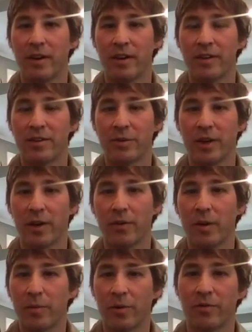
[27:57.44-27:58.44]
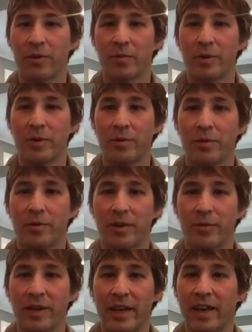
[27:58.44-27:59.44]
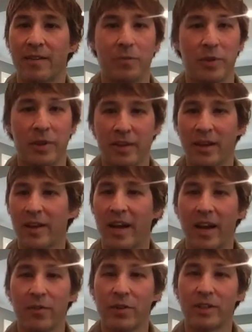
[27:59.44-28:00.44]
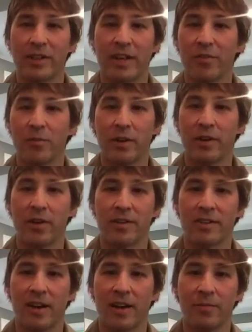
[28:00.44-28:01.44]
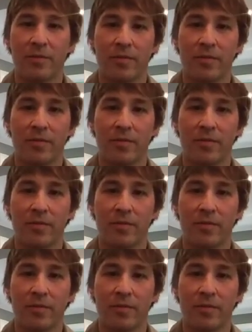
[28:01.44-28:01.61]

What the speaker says: It's okay, we're not perfect people, and we can't be everything to everybody all the time.